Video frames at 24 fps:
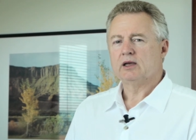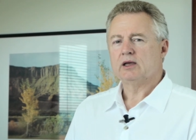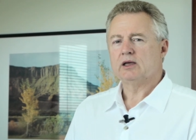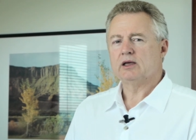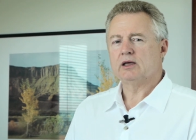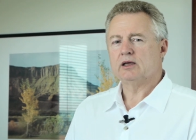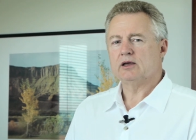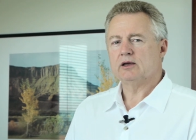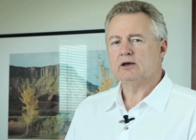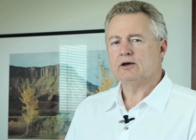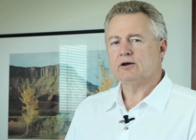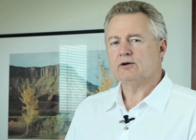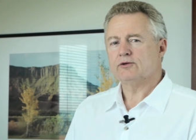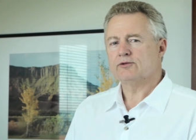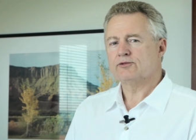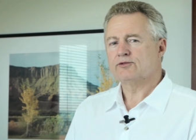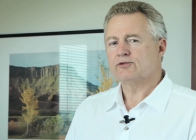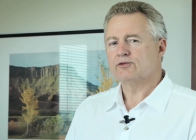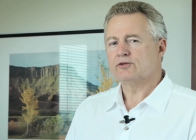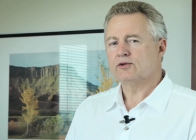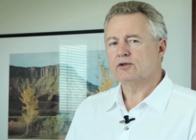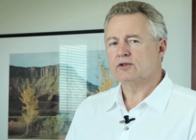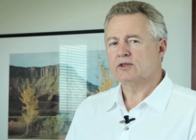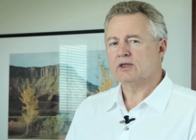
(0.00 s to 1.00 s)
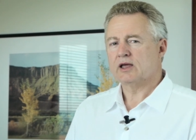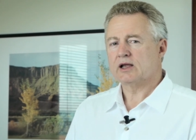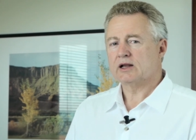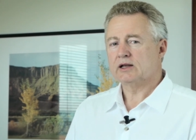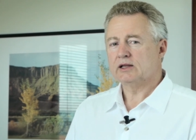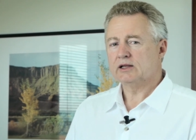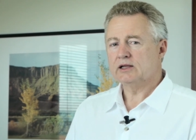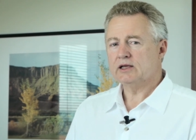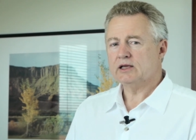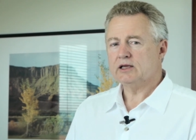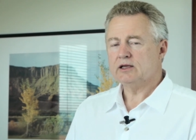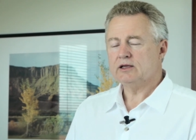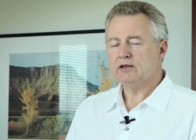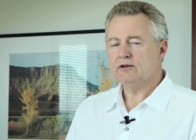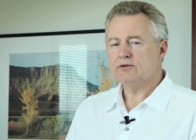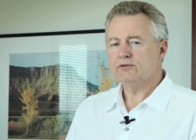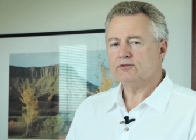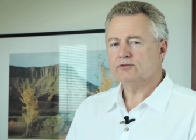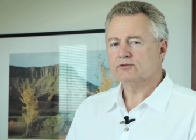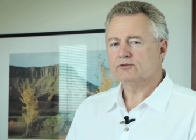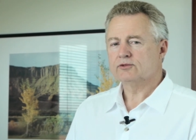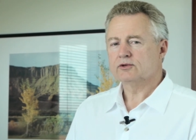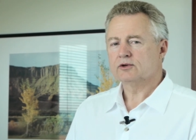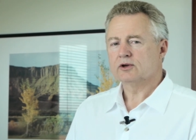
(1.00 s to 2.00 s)
If they leave,
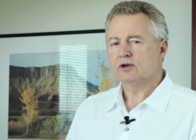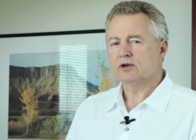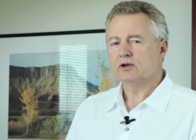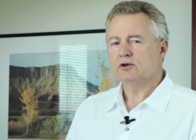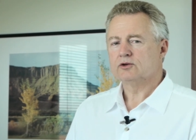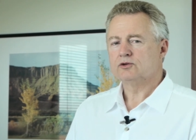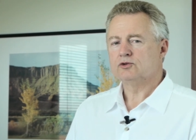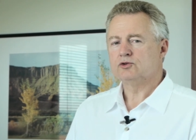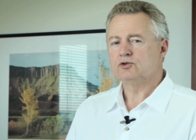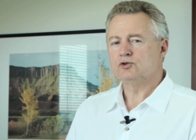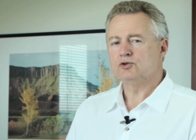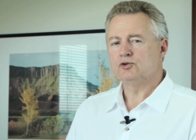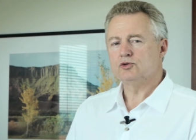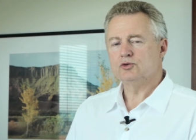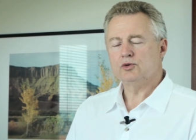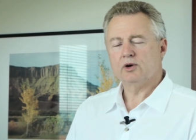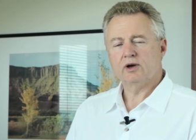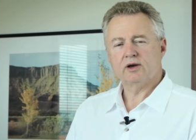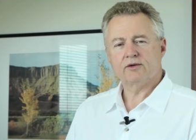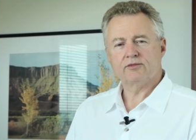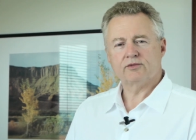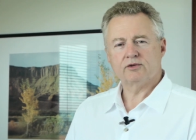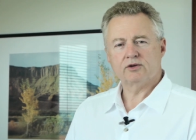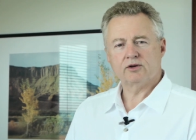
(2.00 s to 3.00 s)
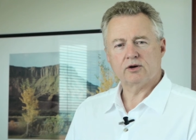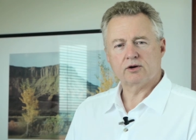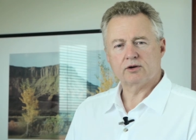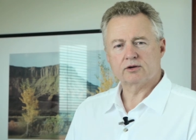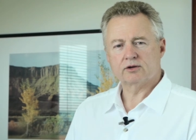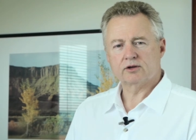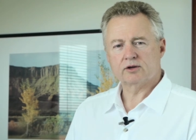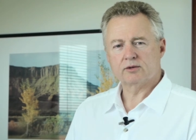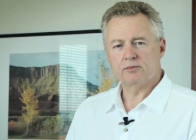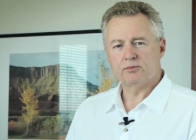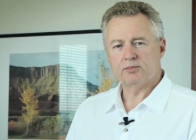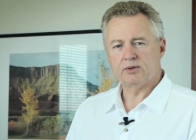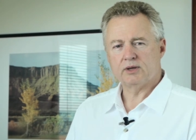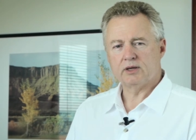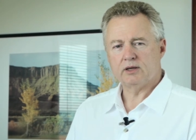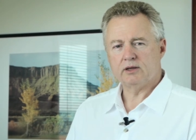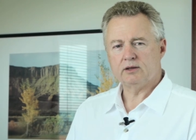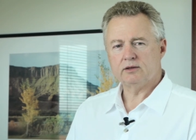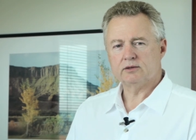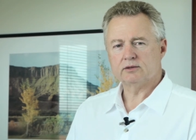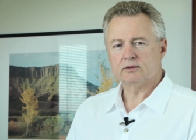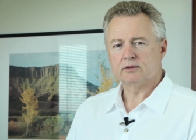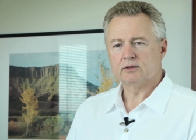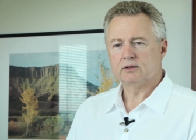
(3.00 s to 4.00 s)
do you have a non-compete?
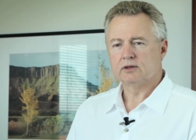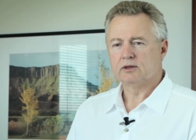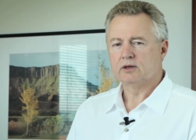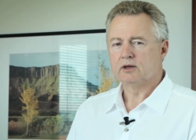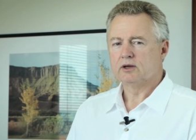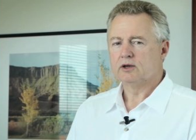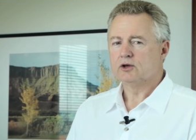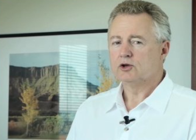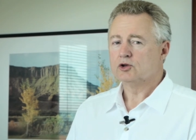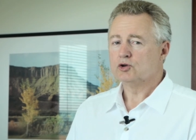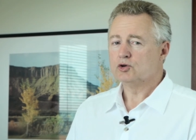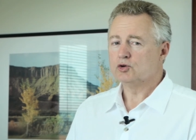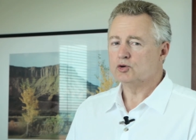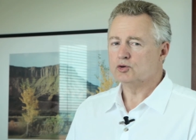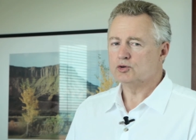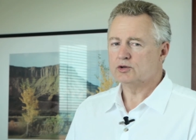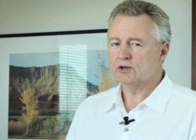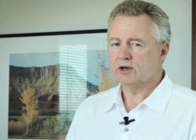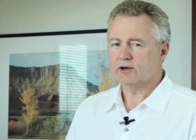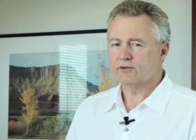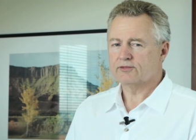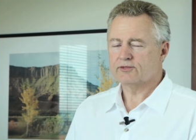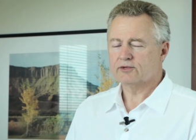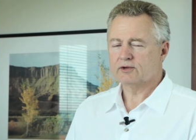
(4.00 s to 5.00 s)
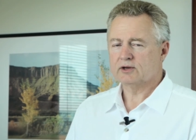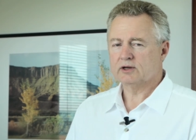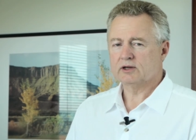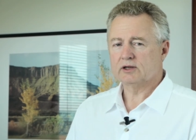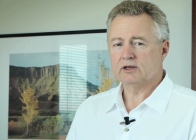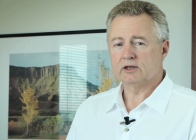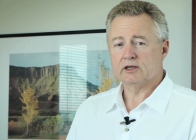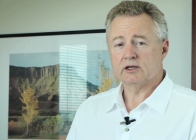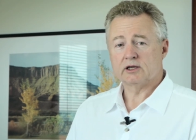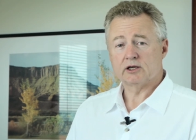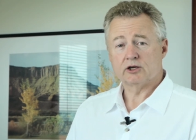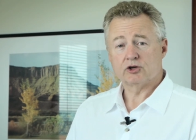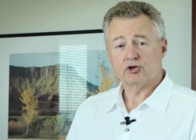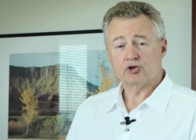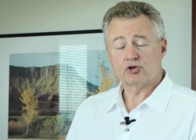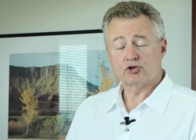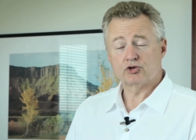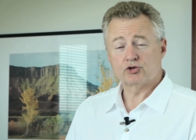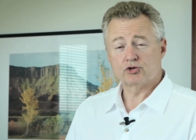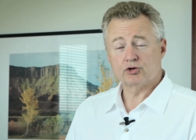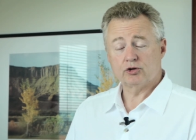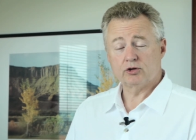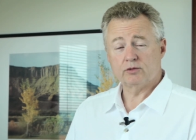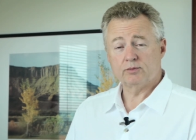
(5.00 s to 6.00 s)
You definitely
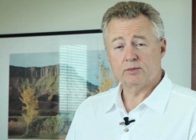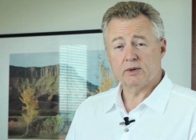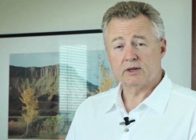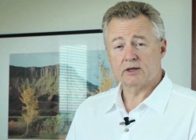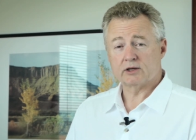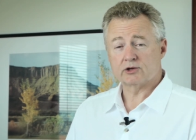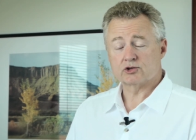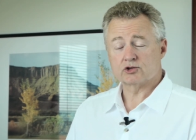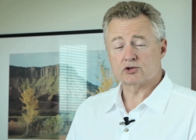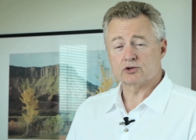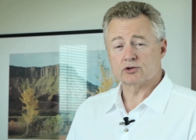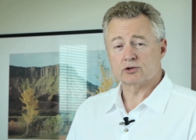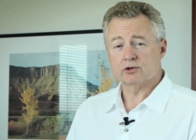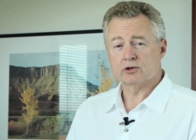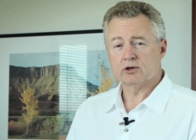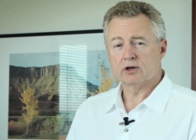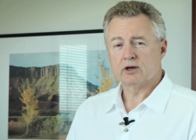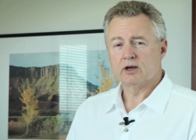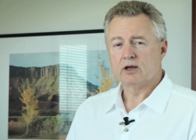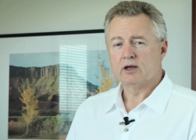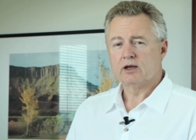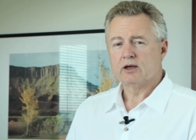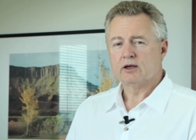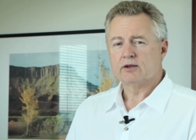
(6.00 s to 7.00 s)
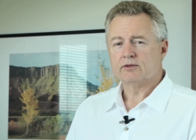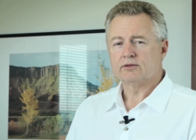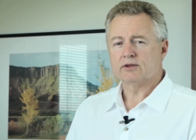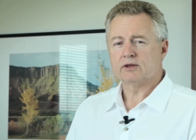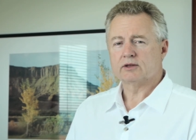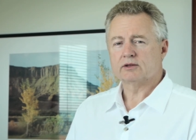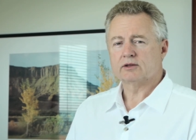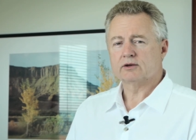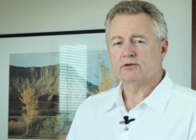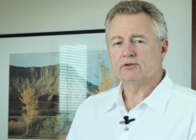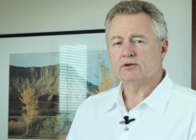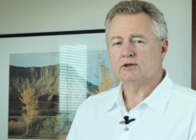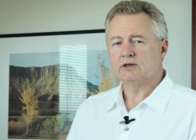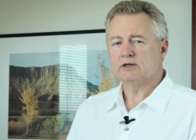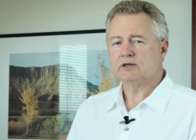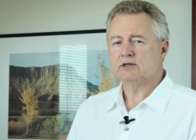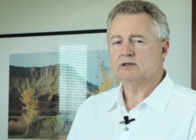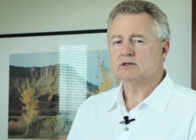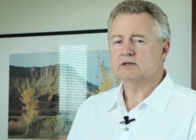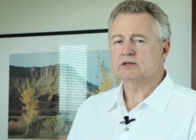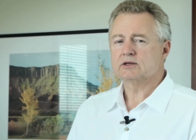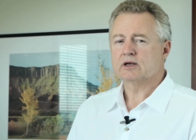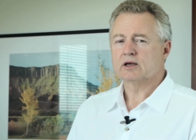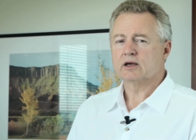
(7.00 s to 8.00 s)
should make sure that there
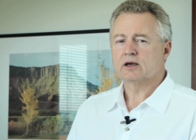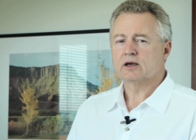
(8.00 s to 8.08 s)
is